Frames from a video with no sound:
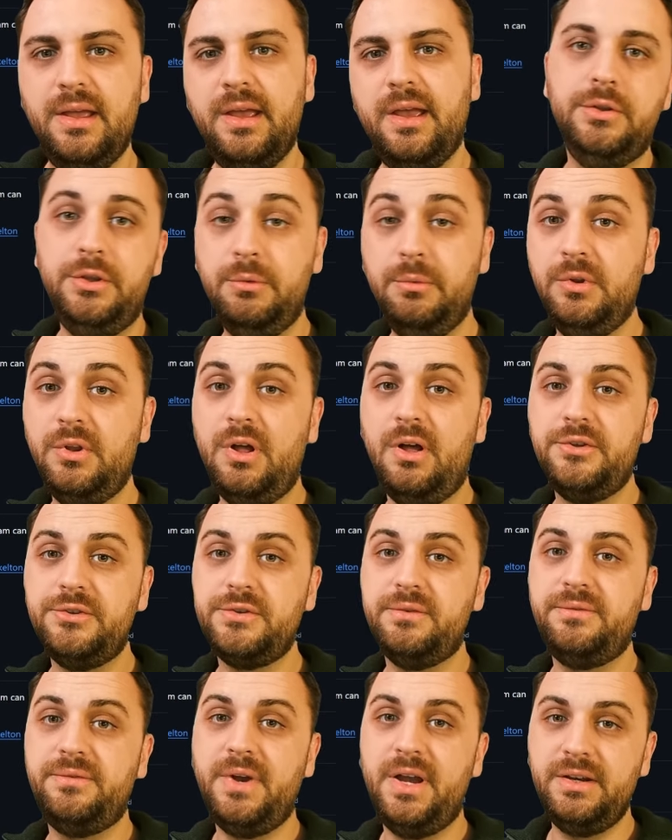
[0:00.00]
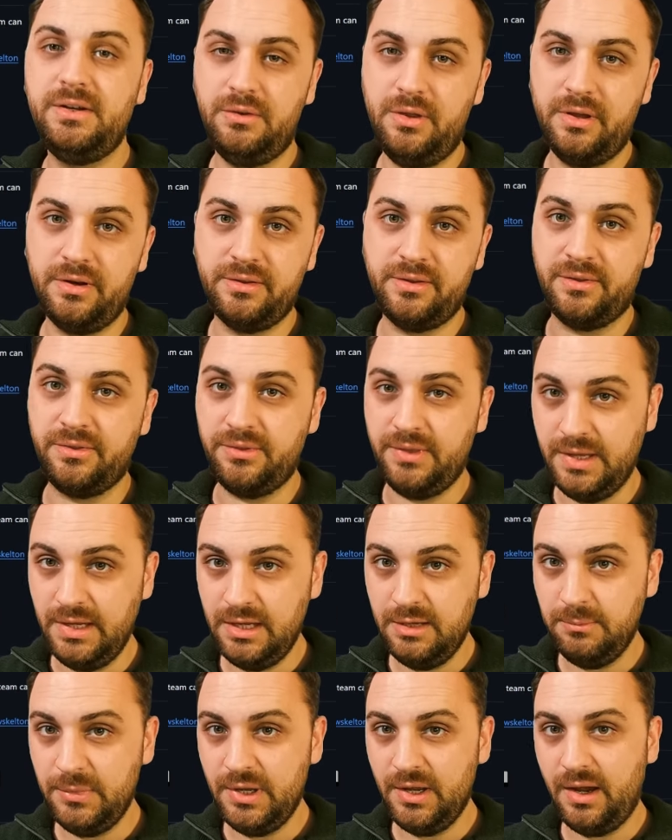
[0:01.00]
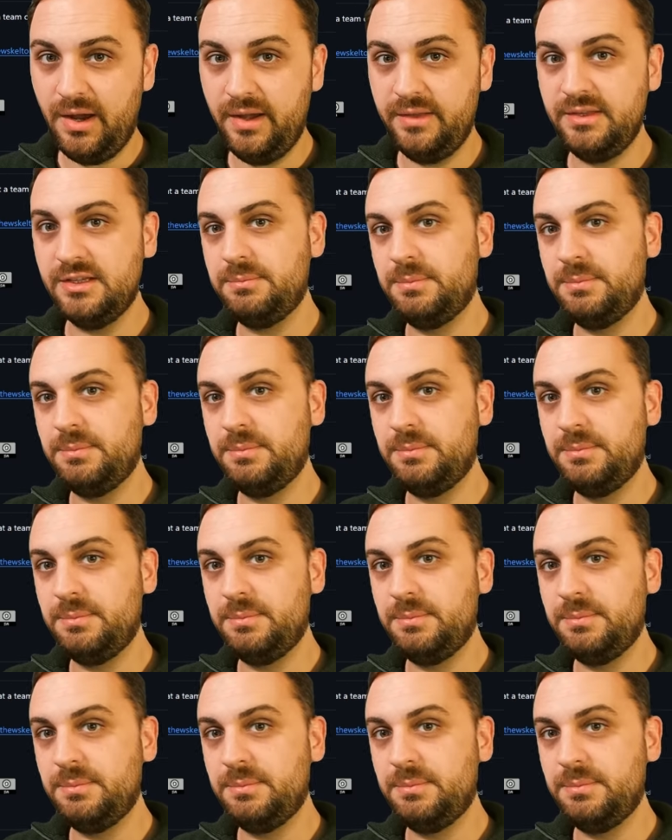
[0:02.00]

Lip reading: You will also find a lot of the thinking behind this,